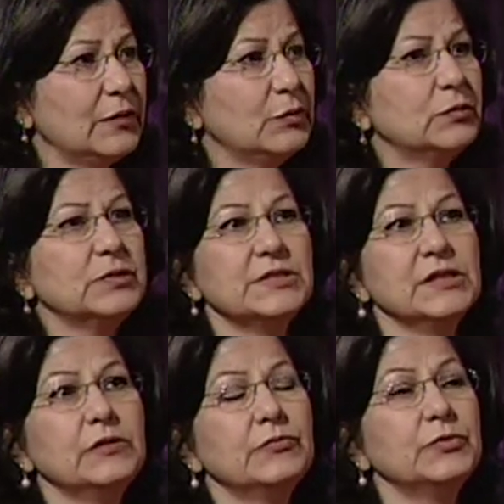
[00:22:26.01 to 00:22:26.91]
will
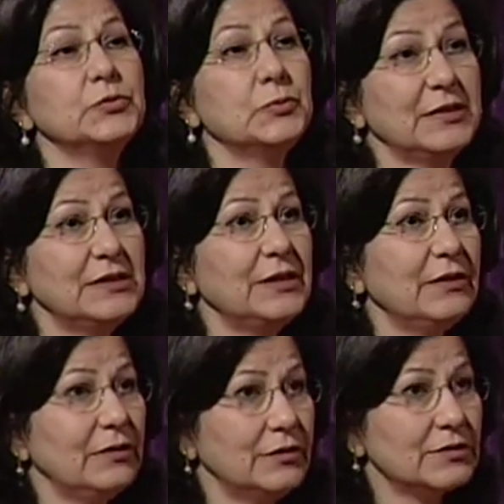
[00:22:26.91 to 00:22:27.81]
receive 20
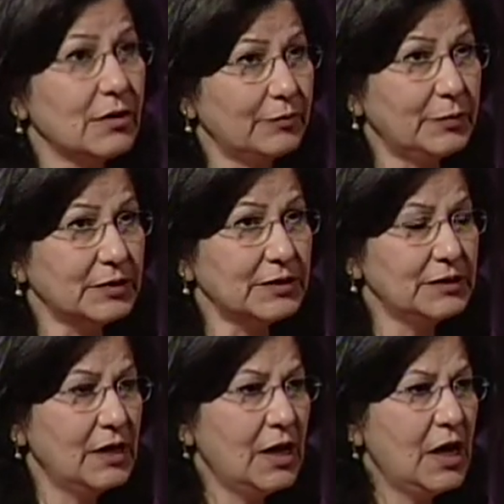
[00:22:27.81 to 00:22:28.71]
years of prison,
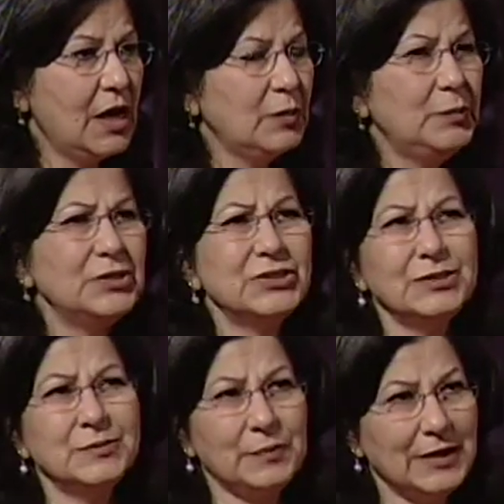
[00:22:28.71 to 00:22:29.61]
which
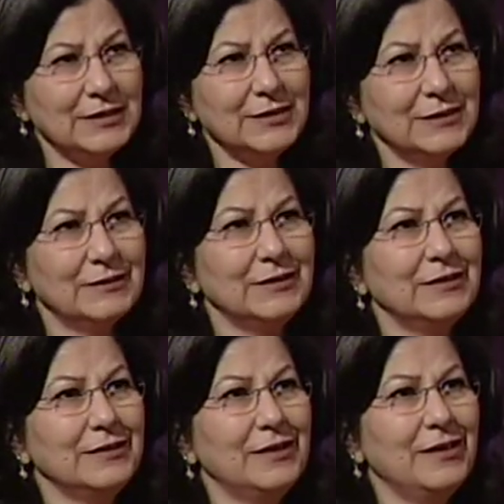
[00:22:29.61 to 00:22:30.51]
is basically